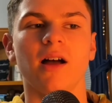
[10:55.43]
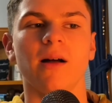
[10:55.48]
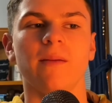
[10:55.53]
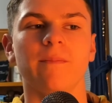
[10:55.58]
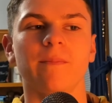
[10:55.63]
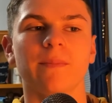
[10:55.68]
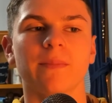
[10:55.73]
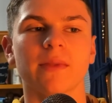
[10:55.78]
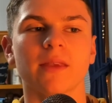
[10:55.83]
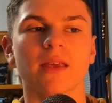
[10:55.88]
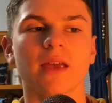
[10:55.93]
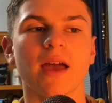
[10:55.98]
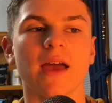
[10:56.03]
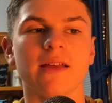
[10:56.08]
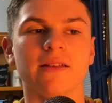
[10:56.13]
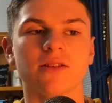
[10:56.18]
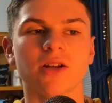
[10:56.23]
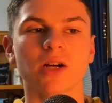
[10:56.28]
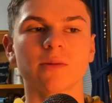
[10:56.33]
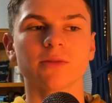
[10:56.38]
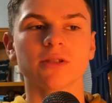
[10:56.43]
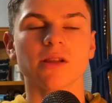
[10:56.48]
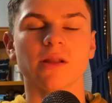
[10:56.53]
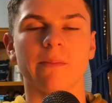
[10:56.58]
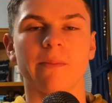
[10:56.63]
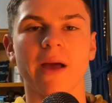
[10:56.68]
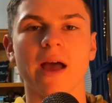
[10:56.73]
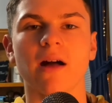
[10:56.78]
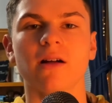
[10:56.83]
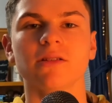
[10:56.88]
Um, in terms
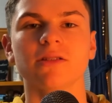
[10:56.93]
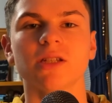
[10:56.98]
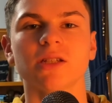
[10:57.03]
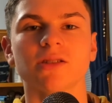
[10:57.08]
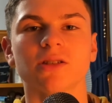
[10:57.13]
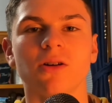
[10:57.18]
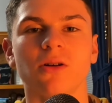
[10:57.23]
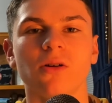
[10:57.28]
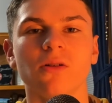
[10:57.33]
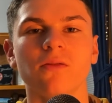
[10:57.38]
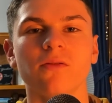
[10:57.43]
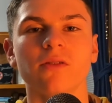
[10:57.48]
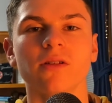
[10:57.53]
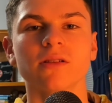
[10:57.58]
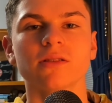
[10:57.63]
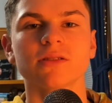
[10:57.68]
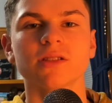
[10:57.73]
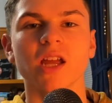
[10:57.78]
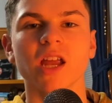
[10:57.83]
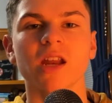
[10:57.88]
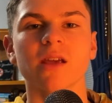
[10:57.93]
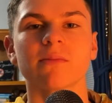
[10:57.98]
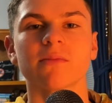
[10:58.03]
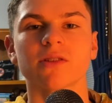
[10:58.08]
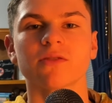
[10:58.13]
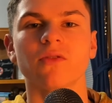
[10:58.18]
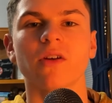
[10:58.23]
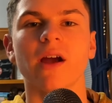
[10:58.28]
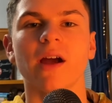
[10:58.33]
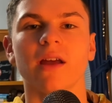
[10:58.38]
of the palace as a whole for the
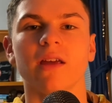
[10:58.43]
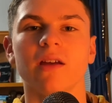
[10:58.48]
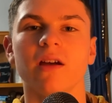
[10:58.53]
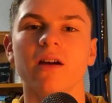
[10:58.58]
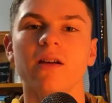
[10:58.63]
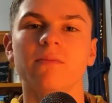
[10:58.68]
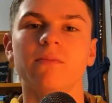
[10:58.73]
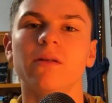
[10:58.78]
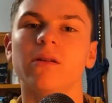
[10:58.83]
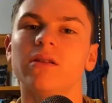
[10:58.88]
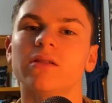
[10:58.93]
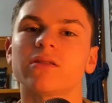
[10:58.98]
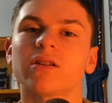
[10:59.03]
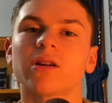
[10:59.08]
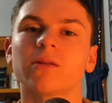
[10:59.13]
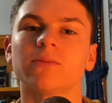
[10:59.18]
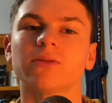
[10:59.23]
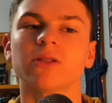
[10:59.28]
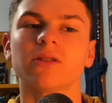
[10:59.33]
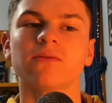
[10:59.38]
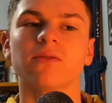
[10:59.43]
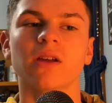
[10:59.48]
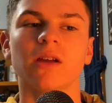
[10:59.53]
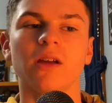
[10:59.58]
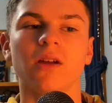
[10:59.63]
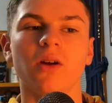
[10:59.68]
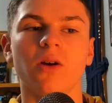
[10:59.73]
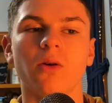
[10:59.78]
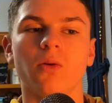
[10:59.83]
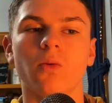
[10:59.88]
stadium, it's very good, but in terms of
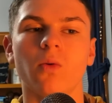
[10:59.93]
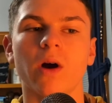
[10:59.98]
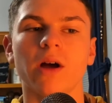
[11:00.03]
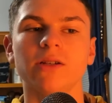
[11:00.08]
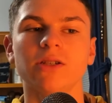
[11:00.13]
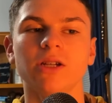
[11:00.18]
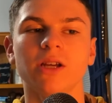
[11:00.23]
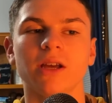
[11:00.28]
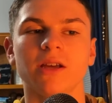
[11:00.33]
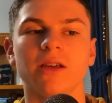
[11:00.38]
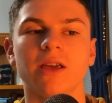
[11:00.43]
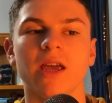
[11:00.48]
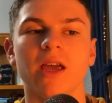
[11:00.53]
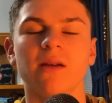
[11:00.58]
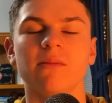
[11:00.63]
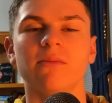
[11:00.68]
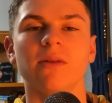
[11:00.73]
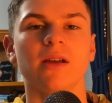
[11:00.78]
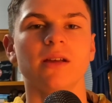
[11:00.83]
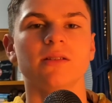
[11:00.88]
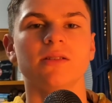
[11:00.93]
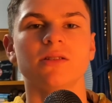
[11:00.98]
watching a game,